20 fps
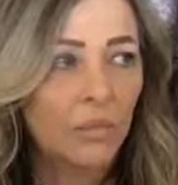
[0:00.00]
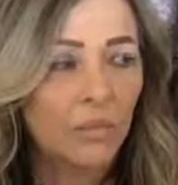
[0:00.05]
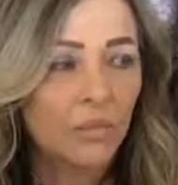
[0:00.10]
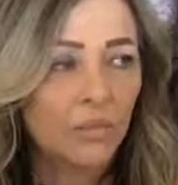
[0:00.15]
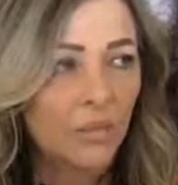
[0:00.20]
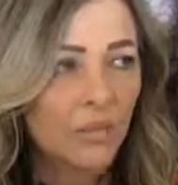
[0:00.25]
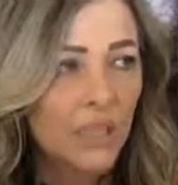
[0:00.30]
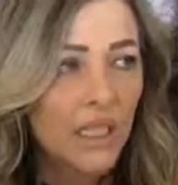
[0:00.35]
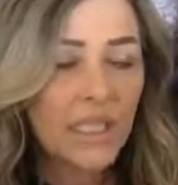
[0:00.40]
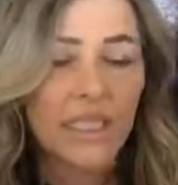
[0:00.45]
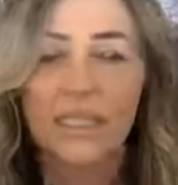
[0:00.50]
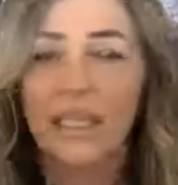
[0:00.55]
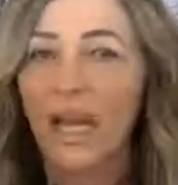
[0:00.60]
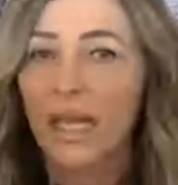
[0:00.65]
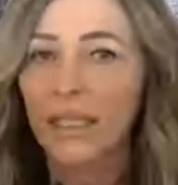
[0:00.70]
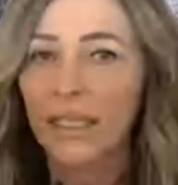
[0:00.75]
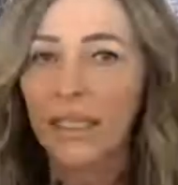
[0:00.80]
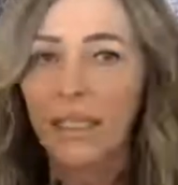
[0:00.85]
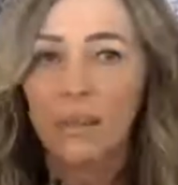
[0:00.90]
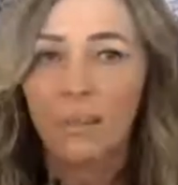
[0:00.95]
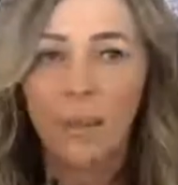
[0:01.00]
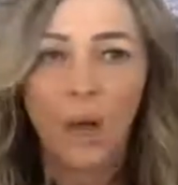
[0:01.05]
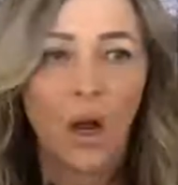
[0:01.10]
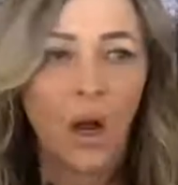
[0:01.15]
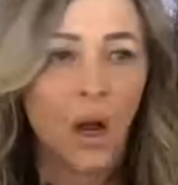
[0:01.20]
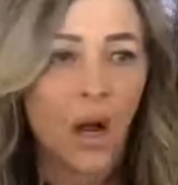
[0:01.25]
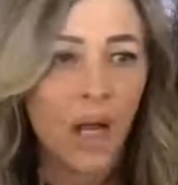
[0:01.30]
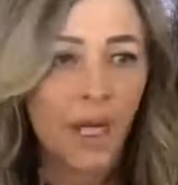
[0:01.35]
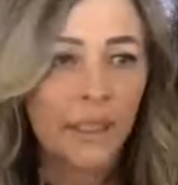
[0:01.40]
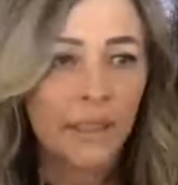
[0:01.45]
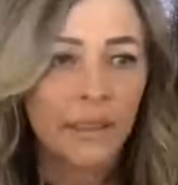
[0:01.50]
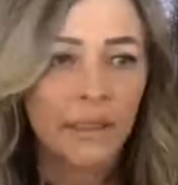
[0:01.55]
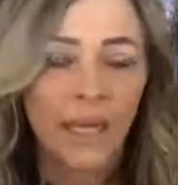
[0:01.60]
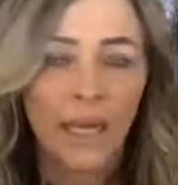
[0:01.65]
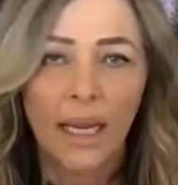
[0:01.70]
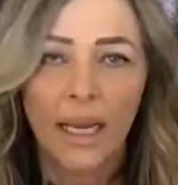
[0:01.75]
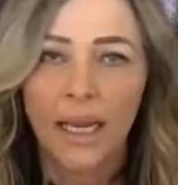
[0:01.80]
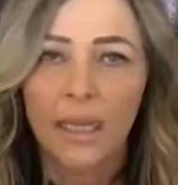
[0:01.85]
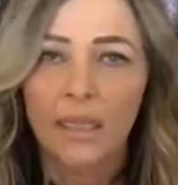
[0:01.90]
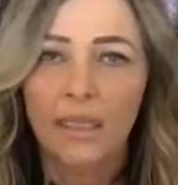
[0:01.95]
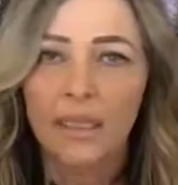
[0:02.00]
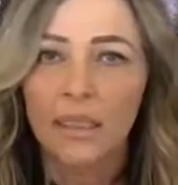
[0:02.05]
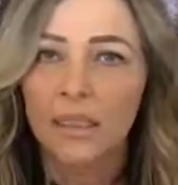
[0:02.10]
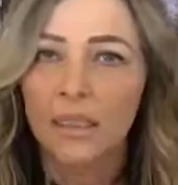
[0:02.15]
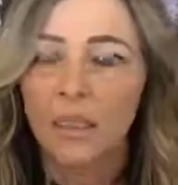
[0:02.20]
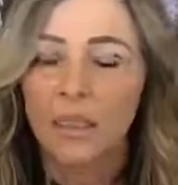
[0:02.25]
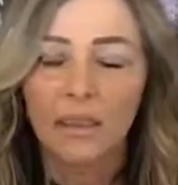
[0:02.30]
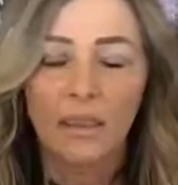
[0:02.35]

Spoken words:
decided upon, and